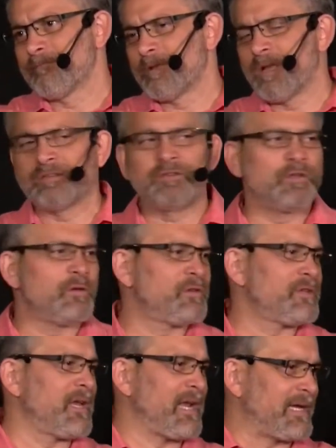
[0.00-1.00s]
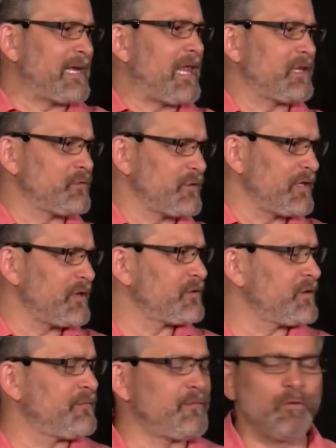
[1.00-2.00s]
And so and idolatry, there's
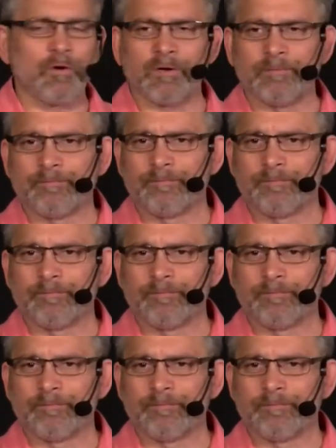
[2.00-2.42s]
your 4.